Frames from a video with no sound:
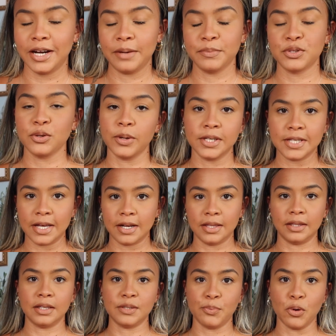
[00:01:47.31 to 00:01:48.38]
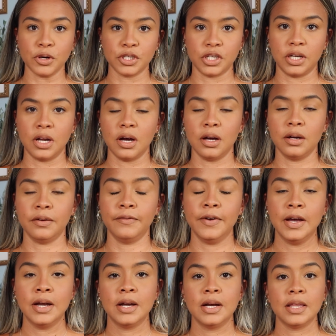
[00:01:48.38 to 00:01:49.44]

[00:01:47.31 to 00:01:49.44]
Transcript: and I'm so excited that this portion of